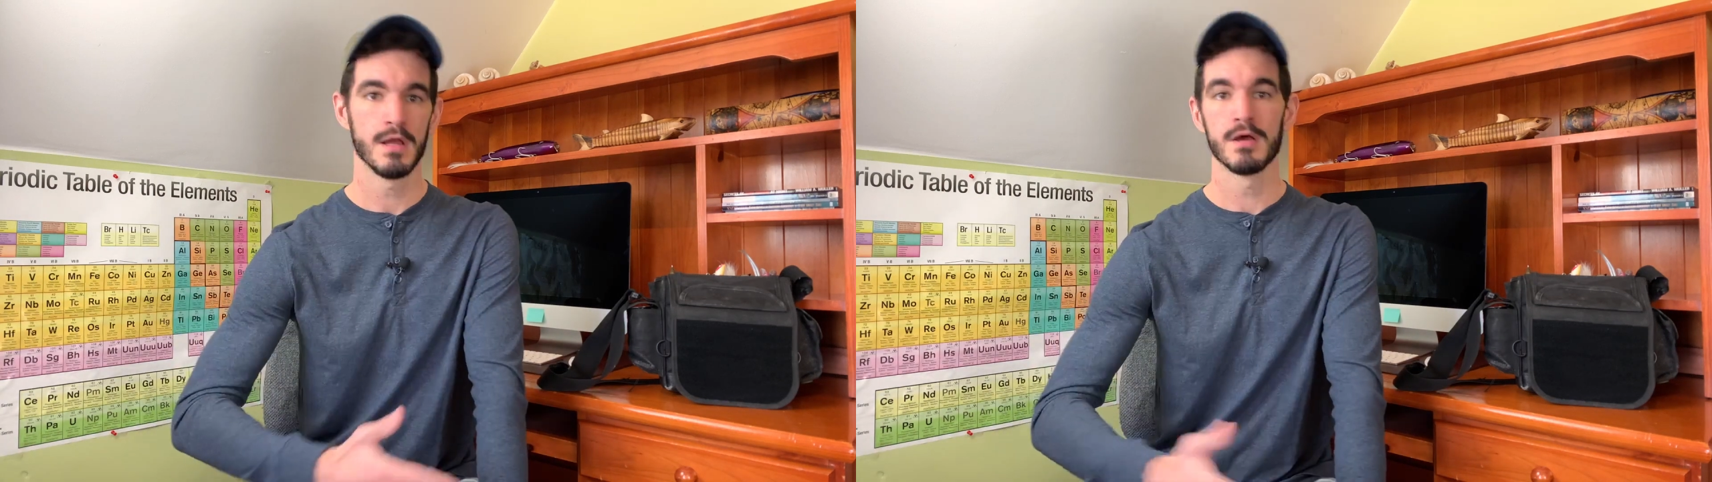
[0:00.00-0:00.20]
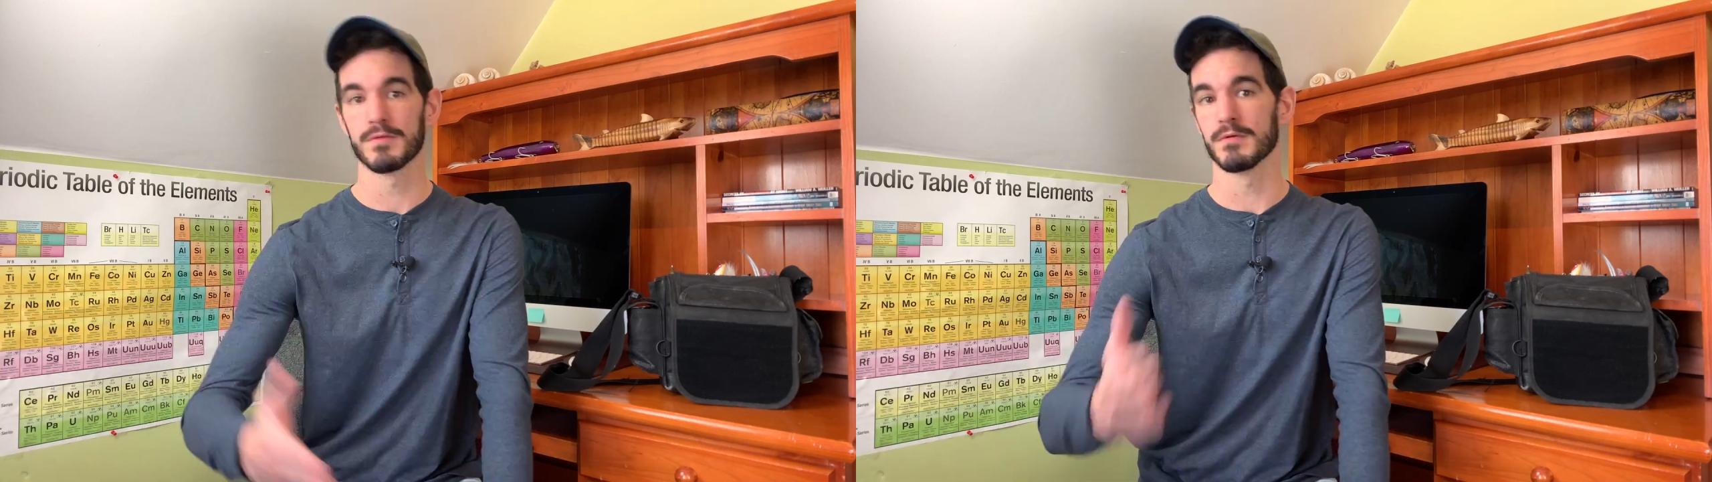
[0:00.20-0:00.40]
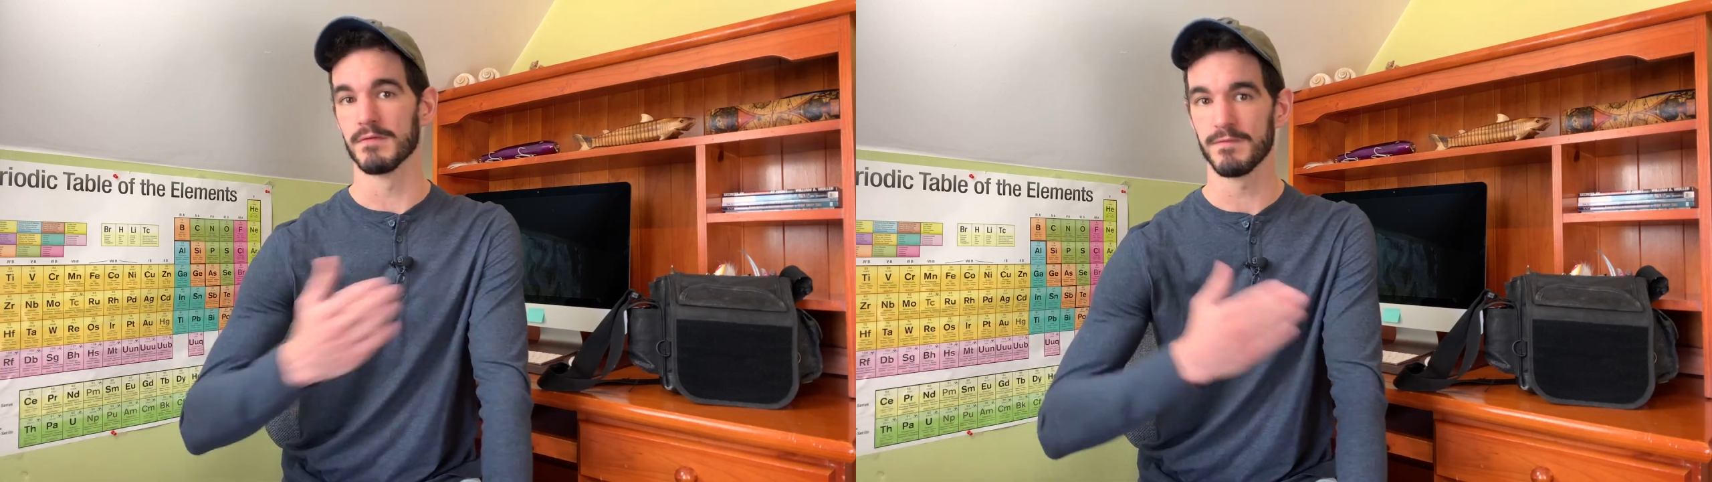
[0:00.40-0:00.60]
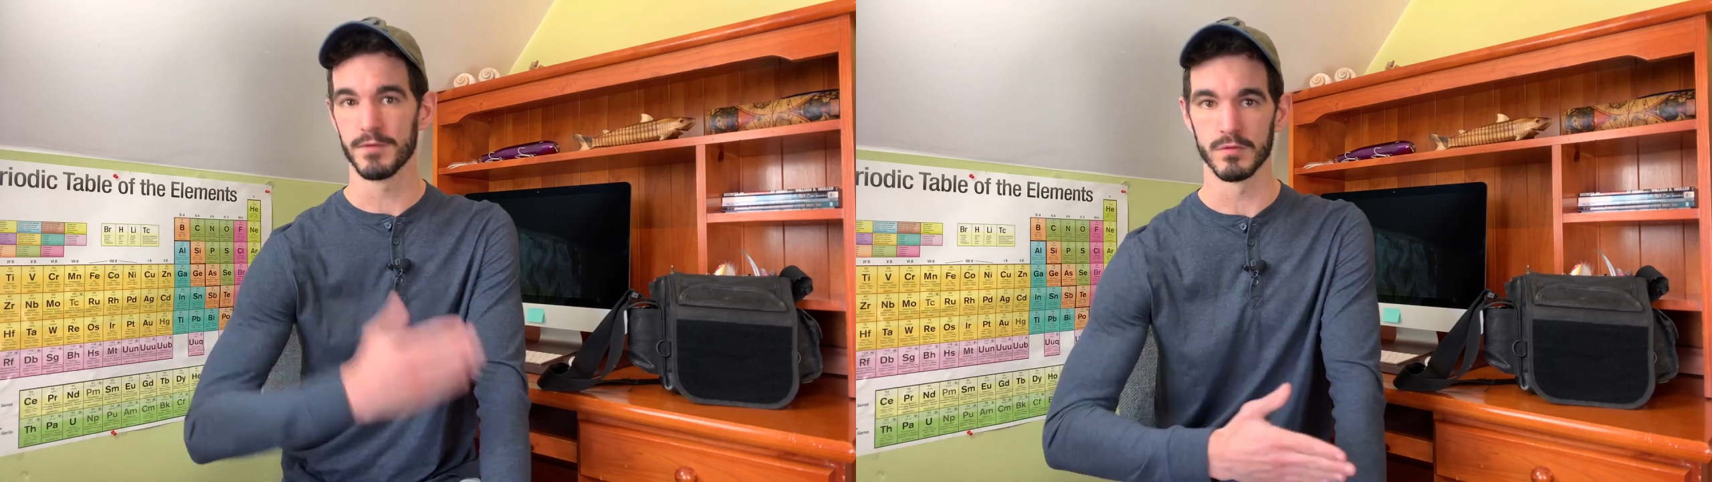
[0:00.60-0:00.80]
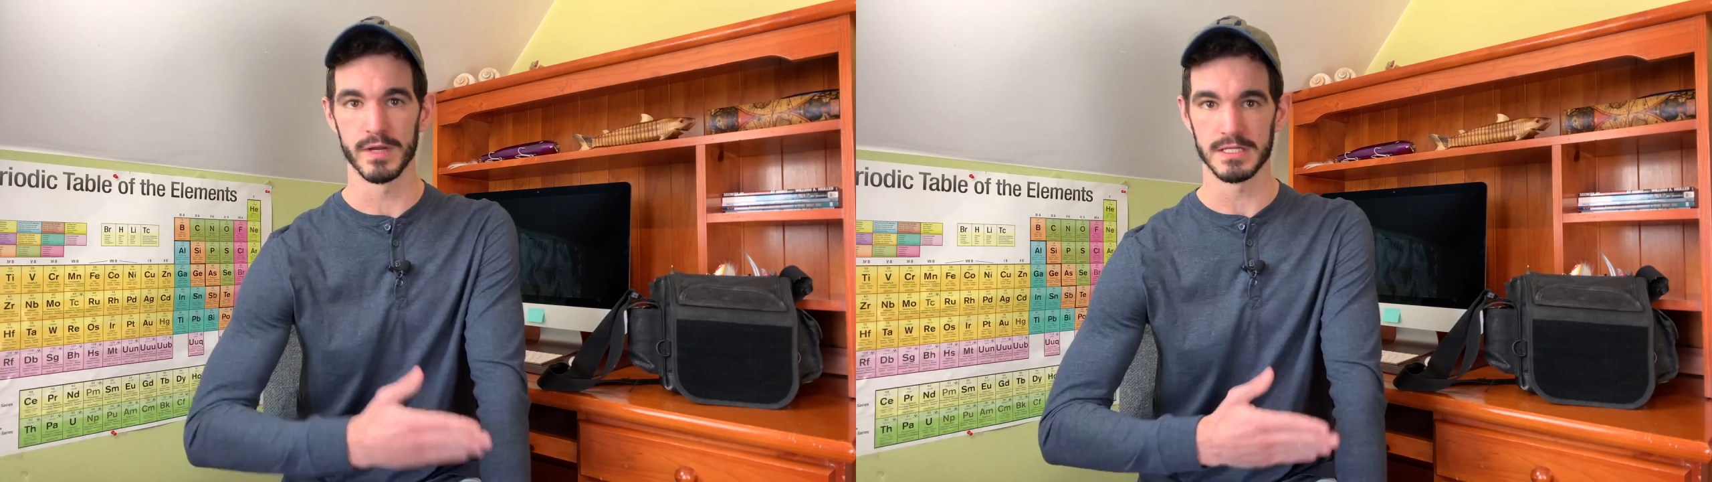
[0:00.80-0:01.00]
through the full
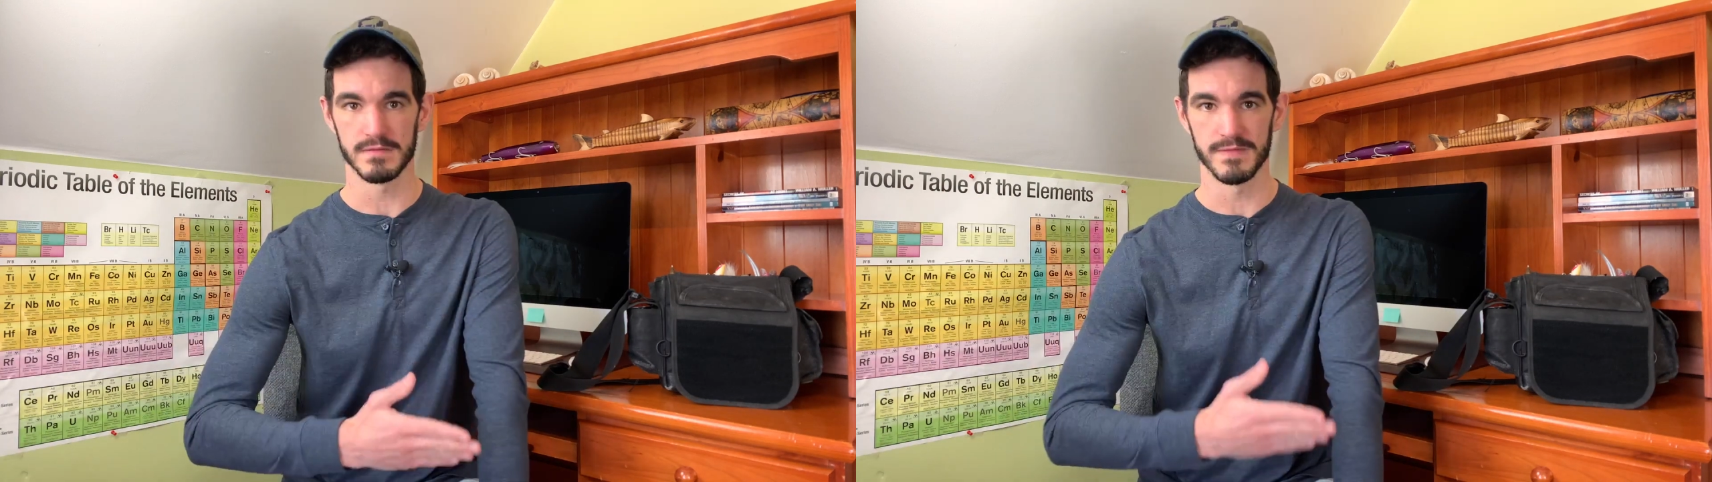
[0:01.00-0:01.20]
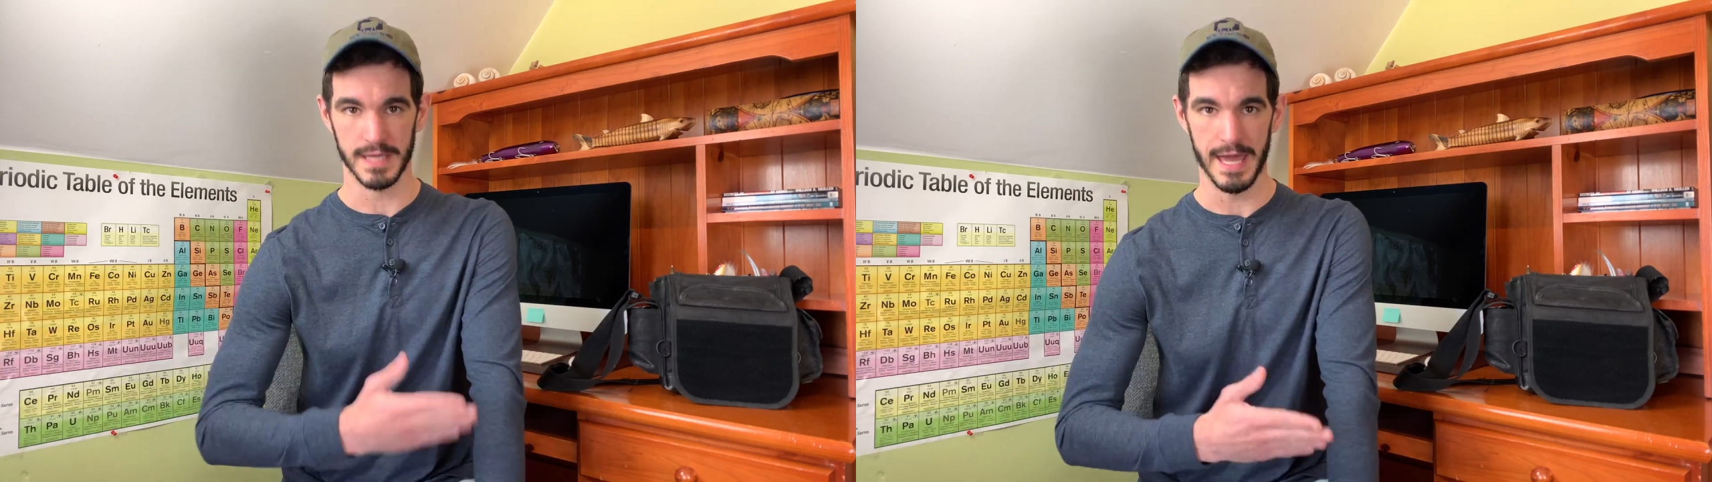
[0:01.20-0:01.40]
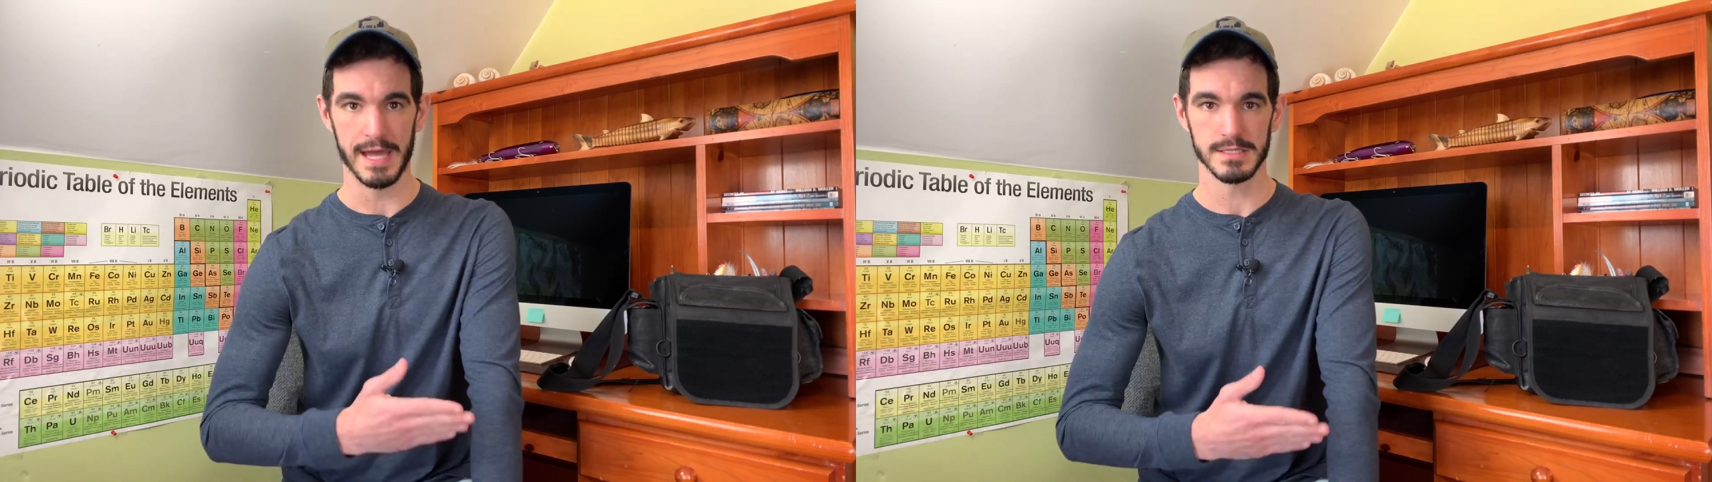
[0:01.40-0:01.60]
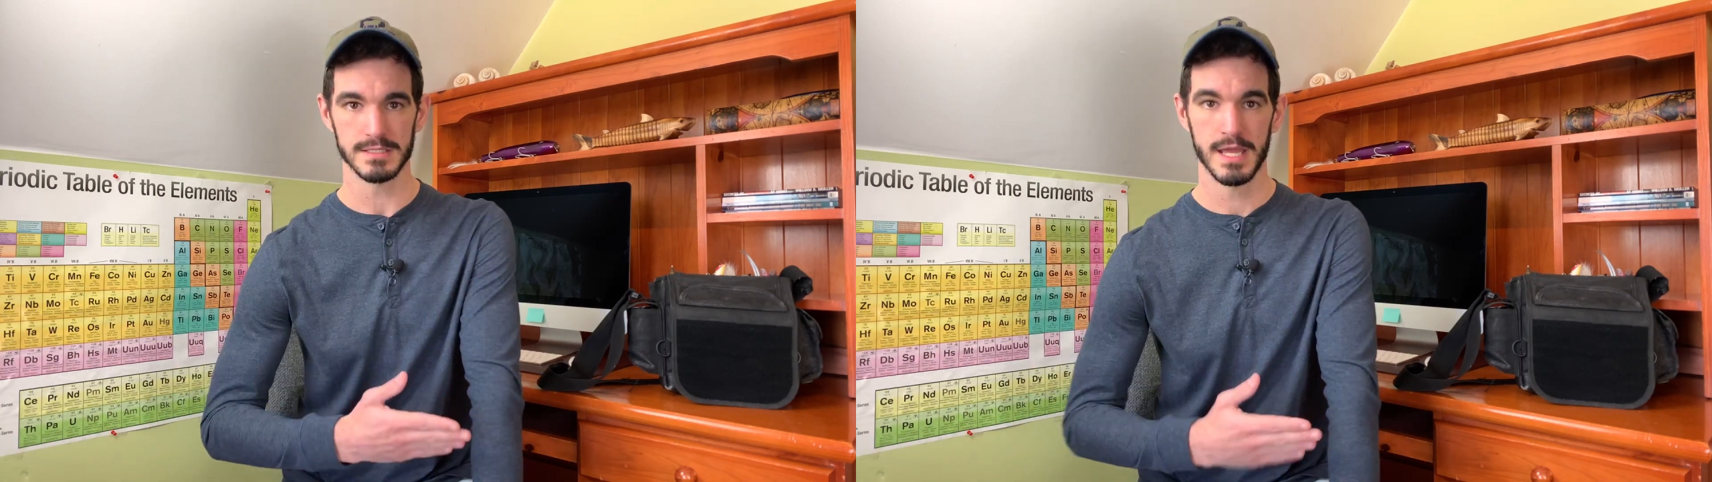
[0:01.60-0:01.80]
range of the cast.